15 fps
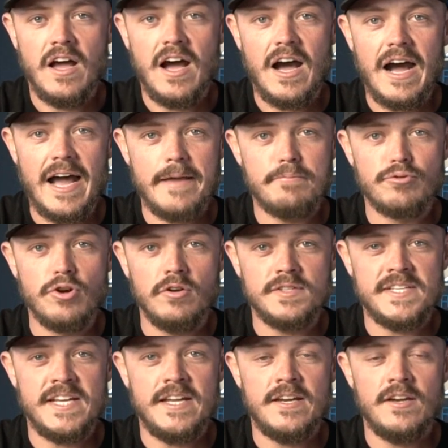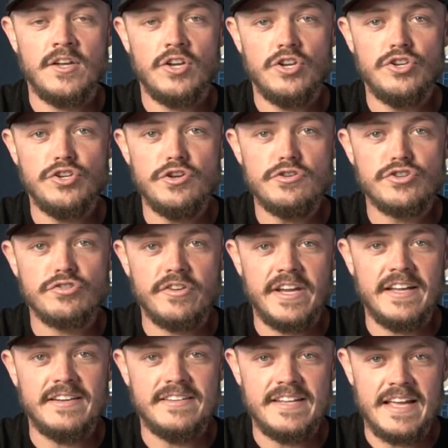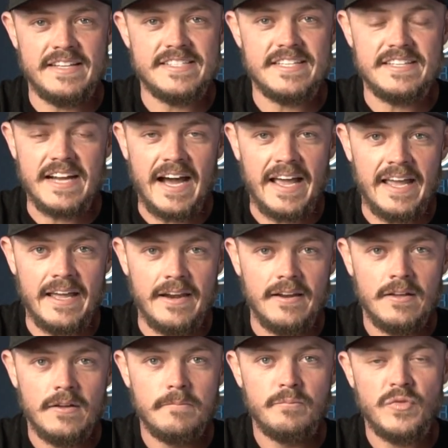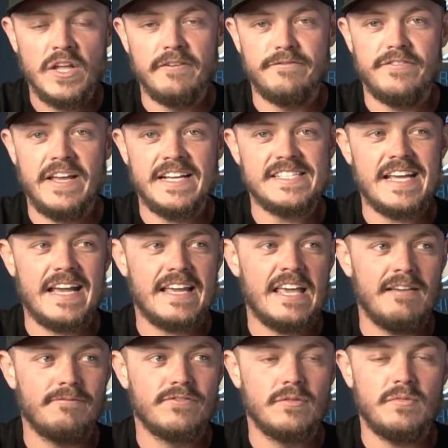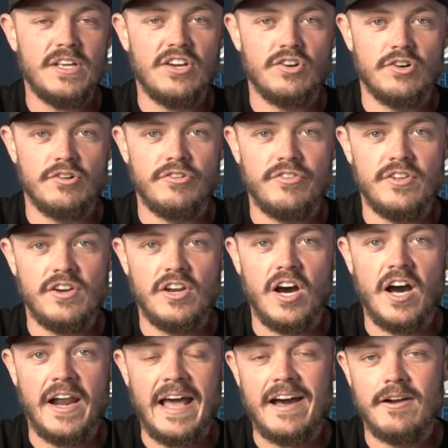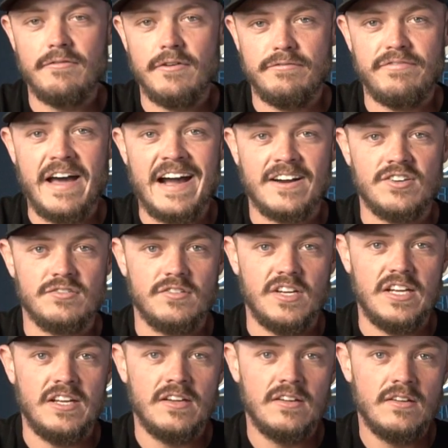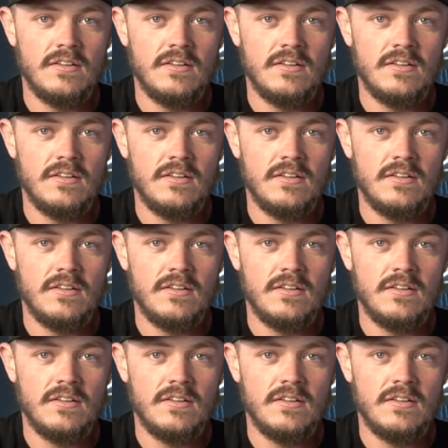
High protein, nutrient dense diet of things that came from the earth, not out of a factory.